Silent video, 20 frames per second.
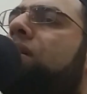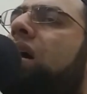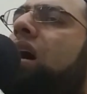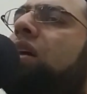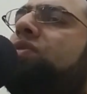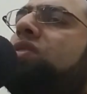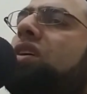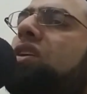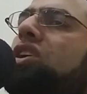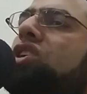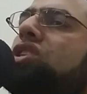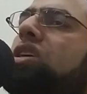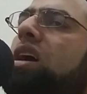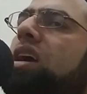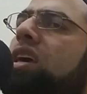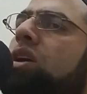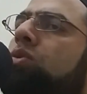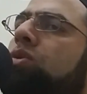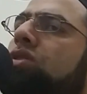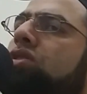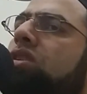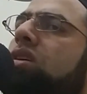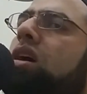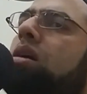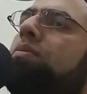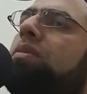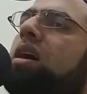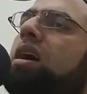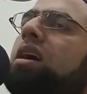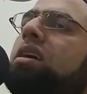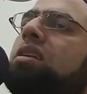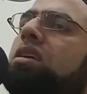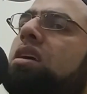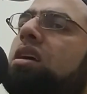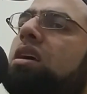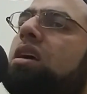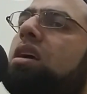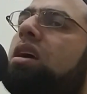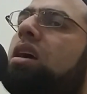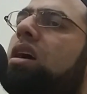after Isha, he would come and
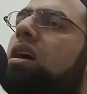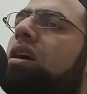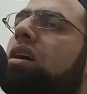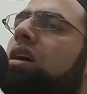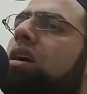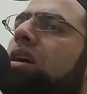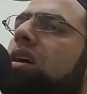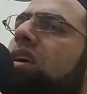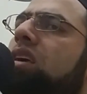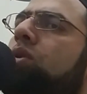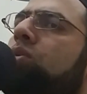uh, he